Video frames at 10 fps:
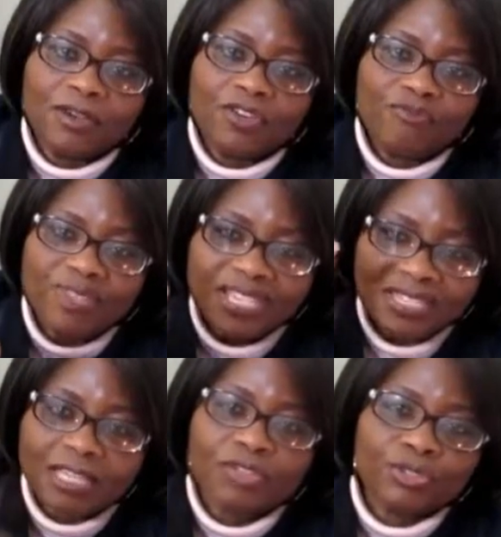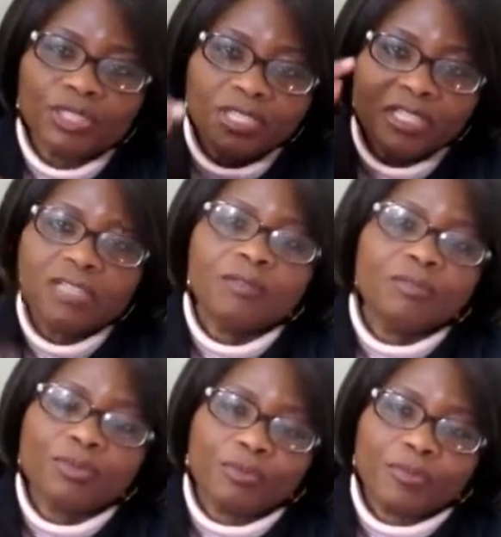of being sexually
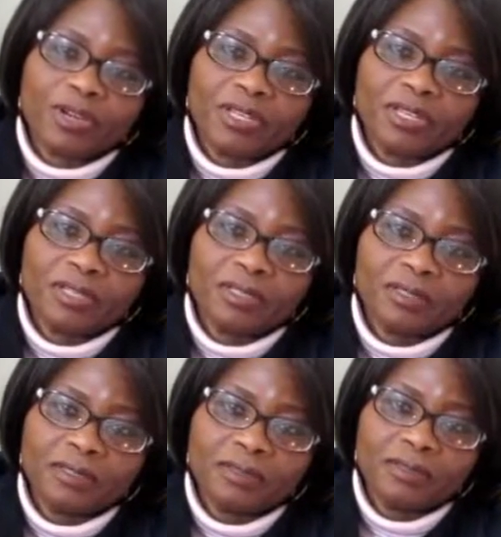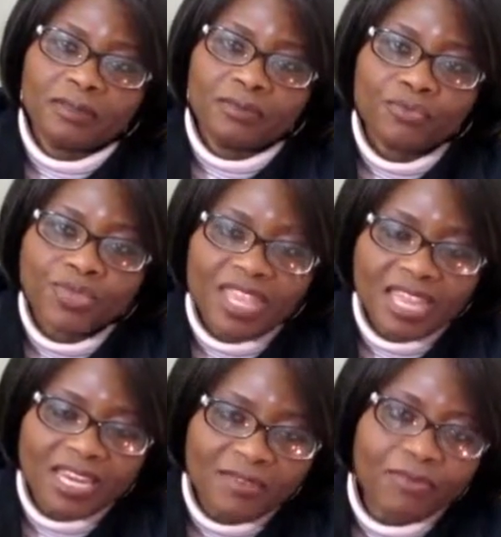inappropriate with
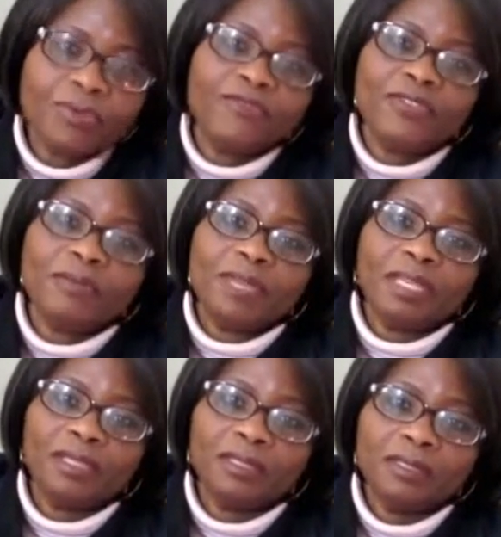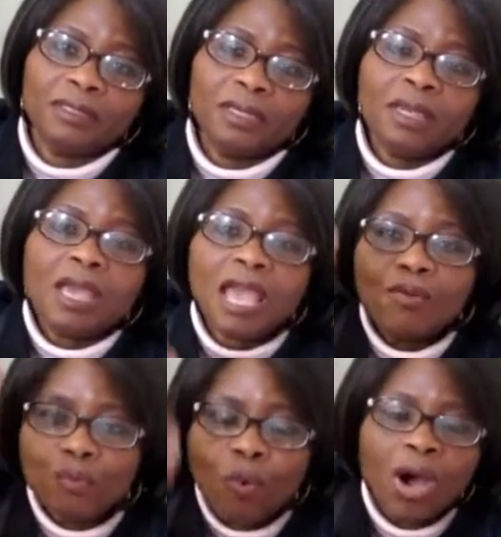female.
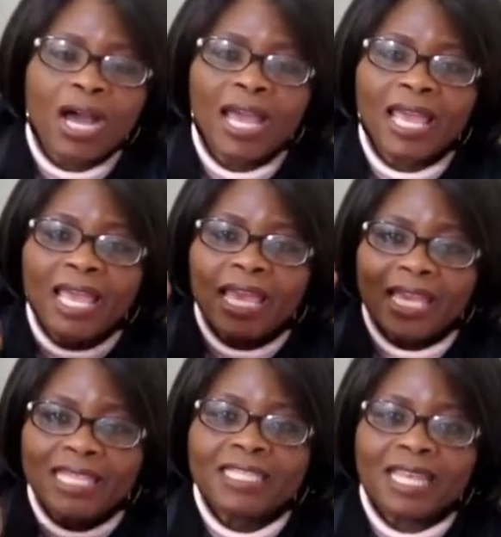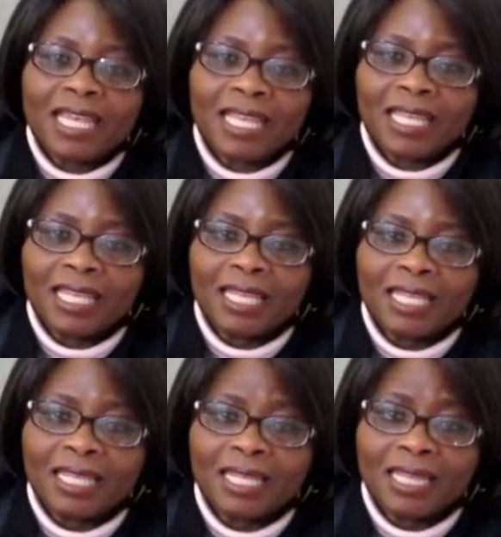And why is it
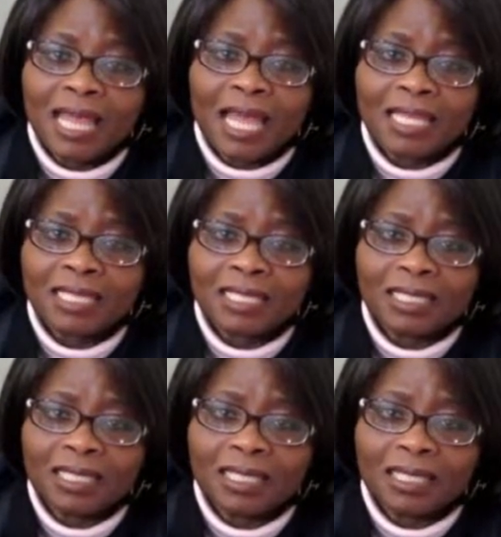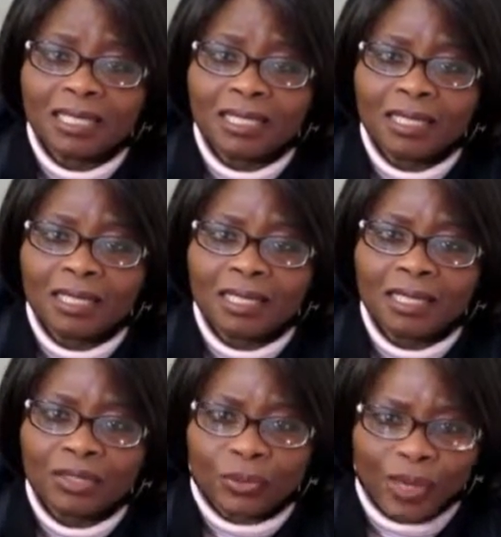that
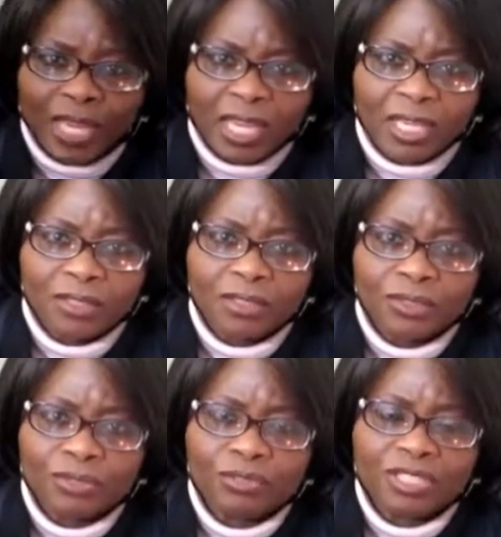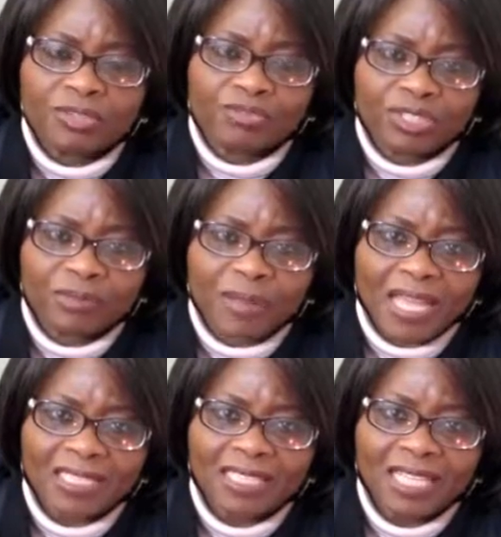it's okay to
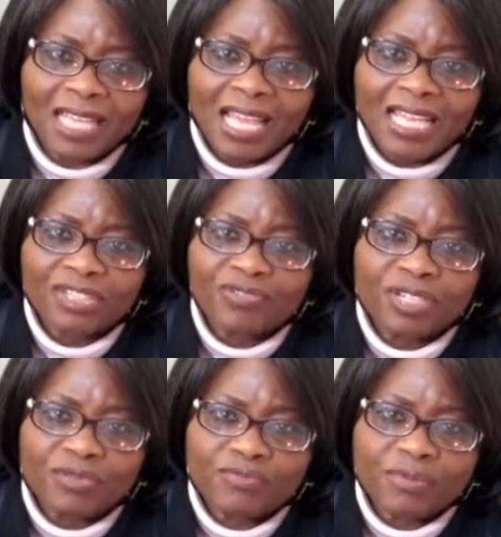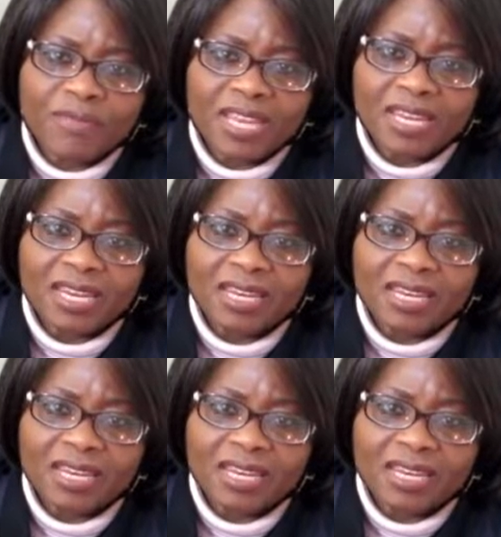disrespect and treat women